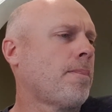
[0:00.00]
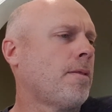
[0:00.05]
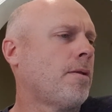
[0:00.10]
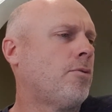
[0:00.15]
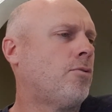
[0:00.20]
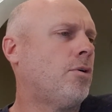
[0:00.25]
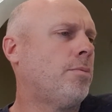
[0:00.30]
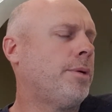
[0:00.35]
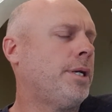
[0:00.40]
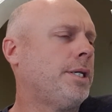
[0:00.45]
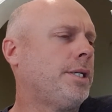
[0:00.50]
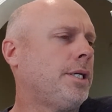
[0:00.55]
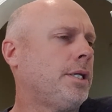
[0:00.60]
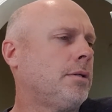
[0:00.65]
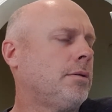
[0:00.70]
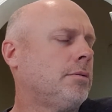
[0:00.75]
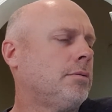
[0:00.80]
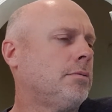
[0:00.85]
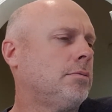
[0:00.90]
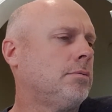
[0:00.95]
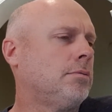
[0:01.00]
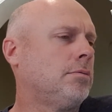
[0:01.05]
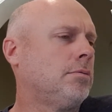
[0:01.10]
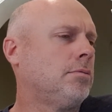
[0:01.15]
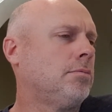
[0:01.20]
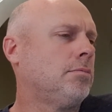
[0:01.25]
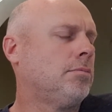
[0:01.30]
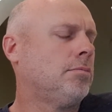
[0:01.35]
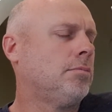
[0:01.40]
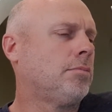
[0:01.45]
Romantic
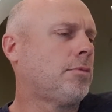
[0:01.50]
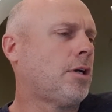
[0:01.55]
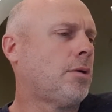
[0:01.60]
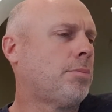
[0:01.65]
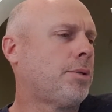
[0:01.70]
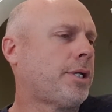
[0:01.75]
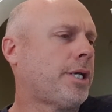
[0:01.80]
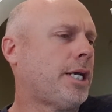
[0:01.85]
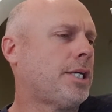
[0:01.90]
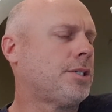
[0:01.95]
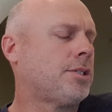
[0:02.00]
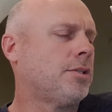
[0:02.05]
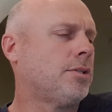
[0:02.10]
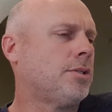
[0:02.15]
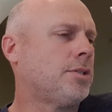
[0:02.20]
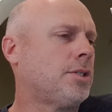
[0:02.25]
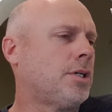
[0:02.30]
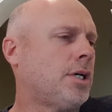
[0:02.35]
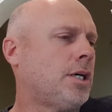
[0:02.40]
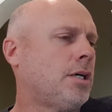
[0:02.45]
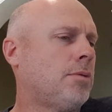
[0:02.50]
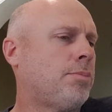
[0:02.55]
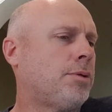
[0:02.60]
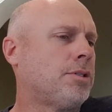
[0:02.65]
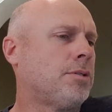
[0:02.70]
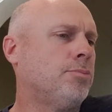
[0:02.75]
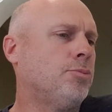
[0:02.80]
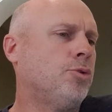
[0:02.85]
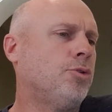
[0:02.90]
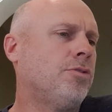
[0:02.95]
complication on the dial,
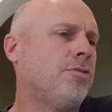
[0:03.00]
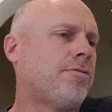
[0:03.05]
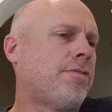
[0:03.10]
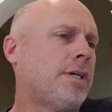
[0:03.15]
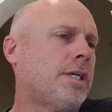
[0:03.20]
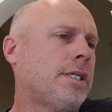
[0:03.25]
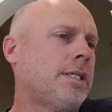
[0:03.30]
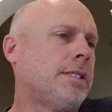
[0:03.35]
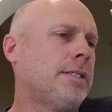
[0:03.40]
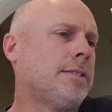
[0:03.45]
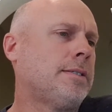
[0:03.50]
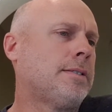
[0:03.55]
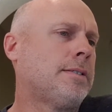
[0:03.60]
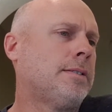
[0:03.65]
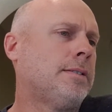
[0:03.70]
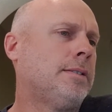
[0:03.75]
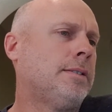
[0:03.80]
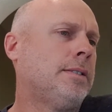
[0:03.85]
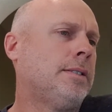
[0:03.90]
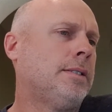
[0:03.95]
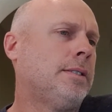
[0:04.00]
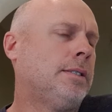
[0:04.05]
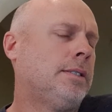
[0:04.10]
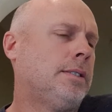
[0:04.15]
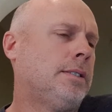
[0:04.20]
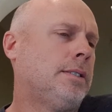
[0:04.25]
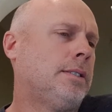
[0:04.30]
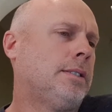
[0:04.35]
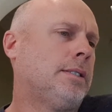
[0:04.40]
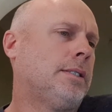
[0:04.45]
plus moon phase.
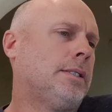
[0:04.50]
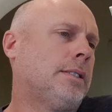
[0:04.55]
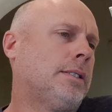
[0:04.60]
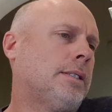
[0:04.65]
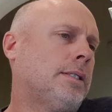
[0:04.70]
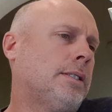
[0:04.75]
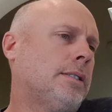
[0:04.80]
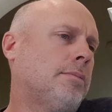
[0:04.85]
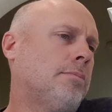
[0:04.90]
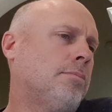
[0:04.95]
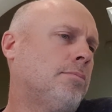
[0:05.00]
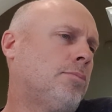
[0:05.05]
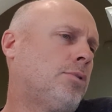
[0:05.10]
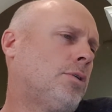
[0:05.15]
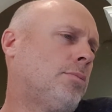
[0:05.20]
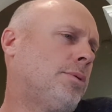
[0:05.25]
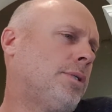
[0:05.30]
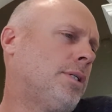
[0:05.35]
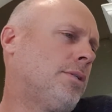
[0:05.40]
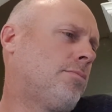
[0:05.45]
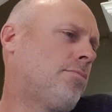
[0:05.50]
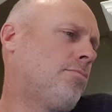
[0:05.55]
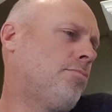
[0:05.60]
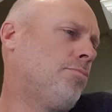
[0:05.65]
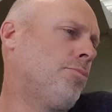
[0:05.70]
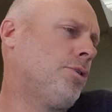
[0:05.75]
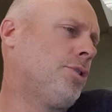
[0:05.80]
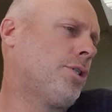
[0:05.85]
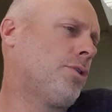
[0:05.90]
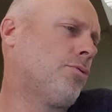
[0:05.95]
Probably a
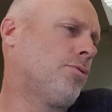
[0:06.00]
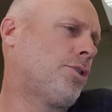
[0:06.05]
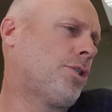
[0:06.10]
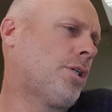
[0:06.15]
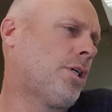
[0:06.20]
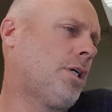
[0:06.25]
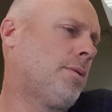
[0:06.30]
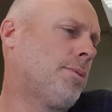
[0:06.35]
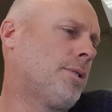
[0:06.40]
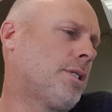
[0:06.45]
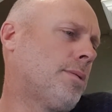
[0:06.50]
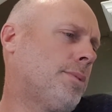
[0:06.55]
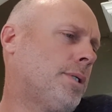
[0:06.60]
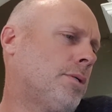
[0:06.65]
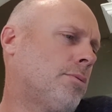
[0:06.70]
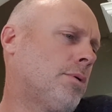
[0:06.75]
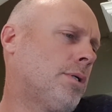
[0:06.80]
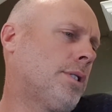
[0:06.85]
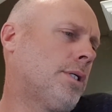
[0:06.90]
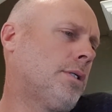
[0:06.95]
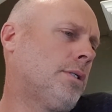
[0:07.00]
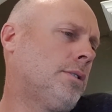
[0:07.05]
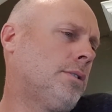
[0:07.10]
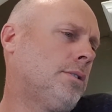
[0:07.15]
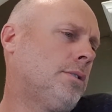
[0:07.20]
musical chime or something or other.